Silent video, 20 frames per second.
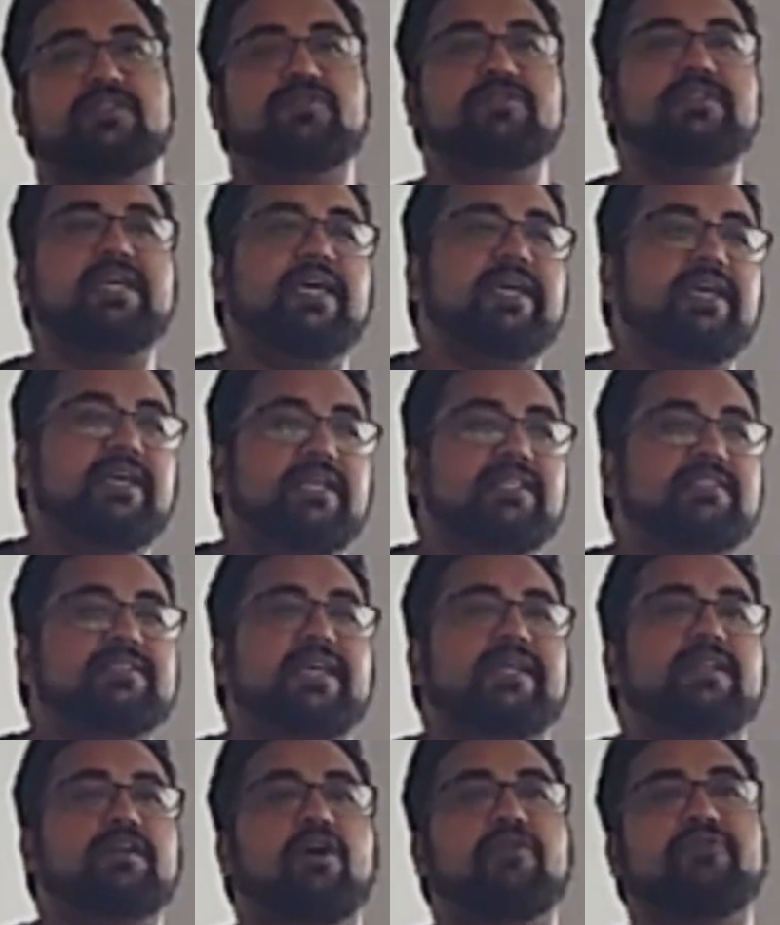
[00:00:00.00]
Today, it's
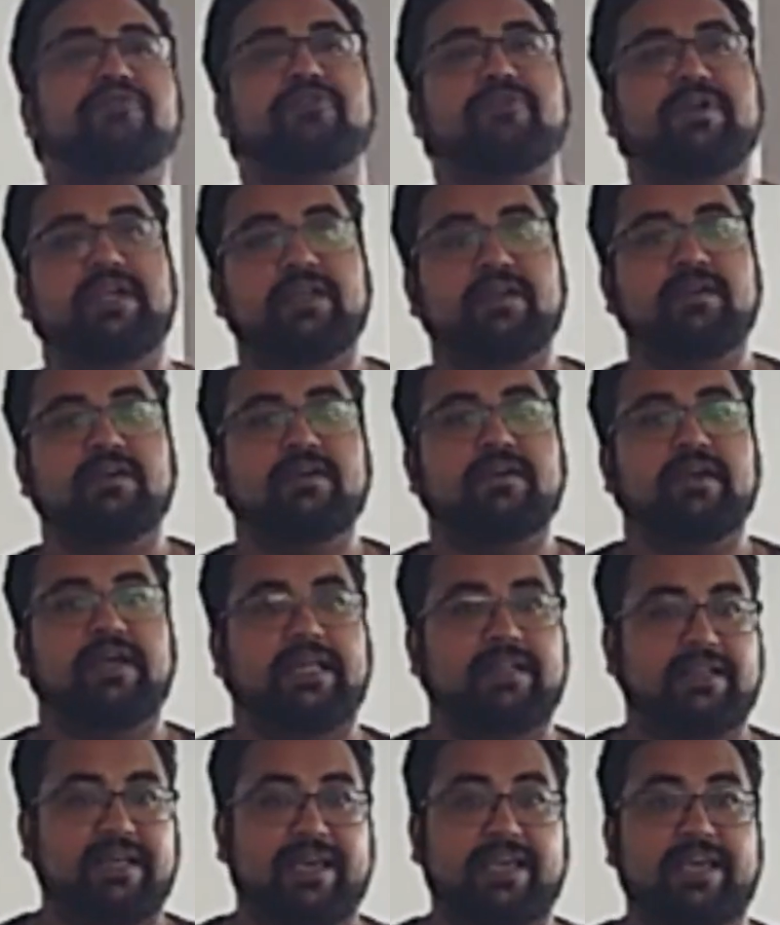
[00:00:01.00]
an offering,
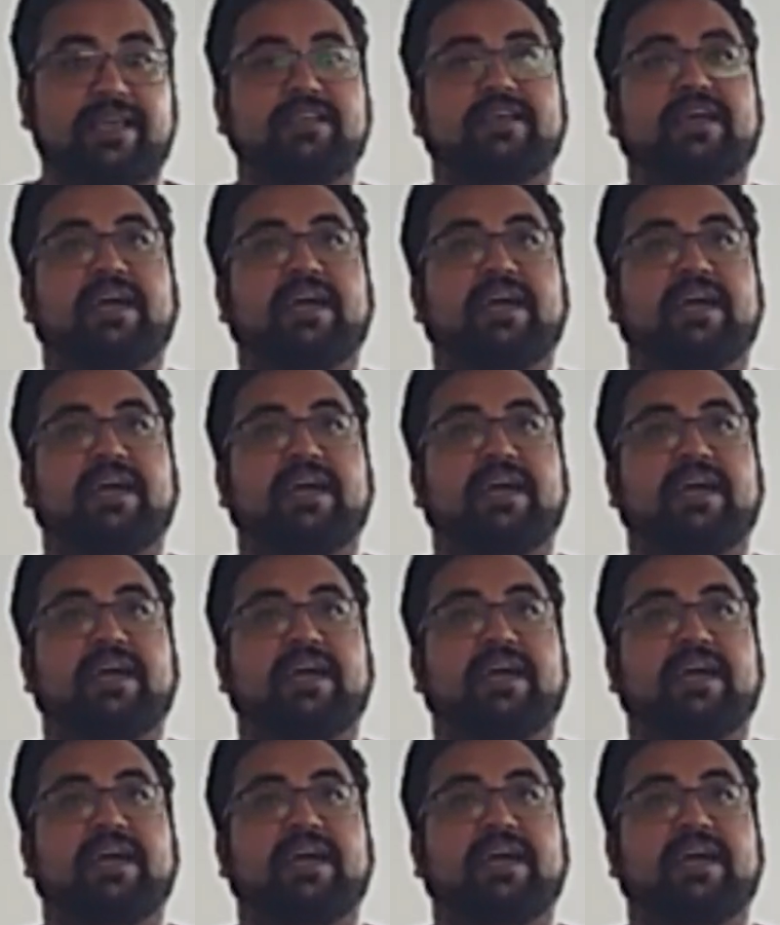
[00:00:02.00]
and I